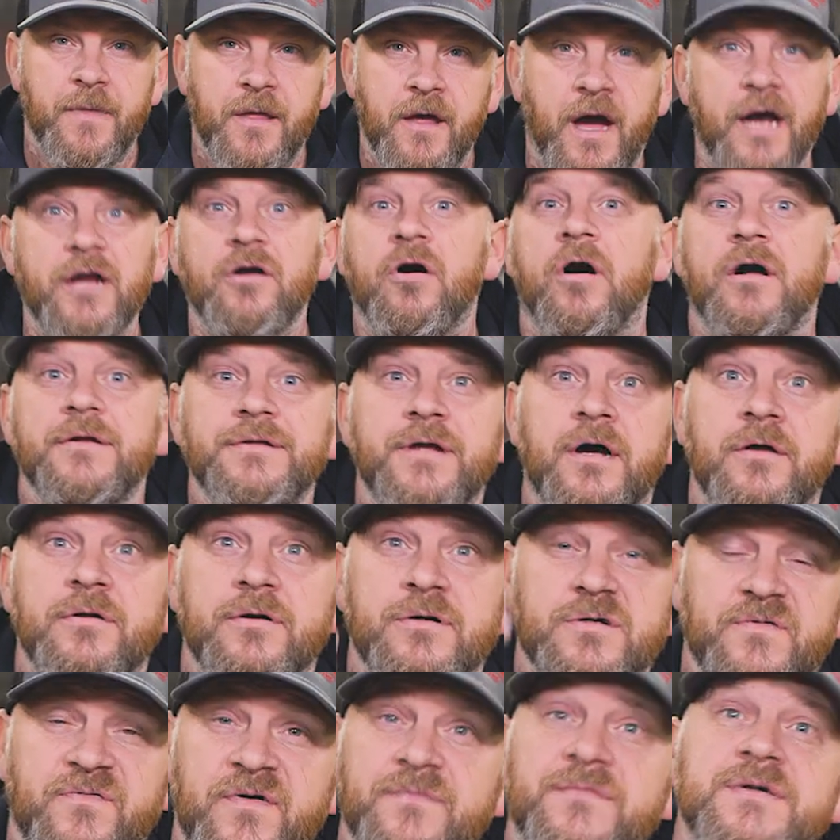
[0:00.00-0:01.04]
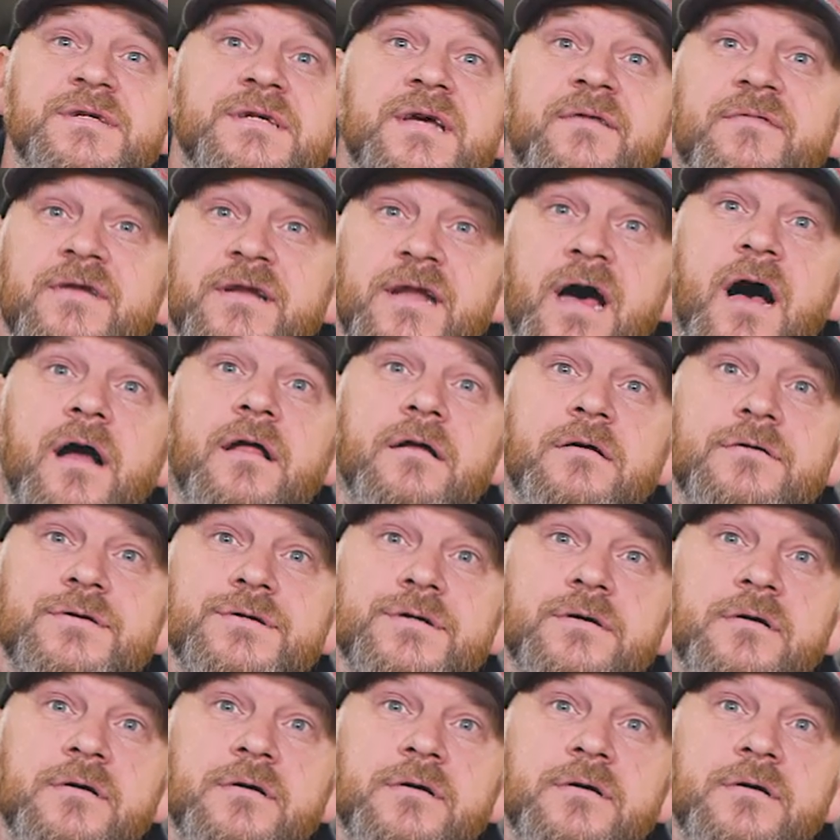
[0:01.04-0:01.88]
I called down there, it's $57.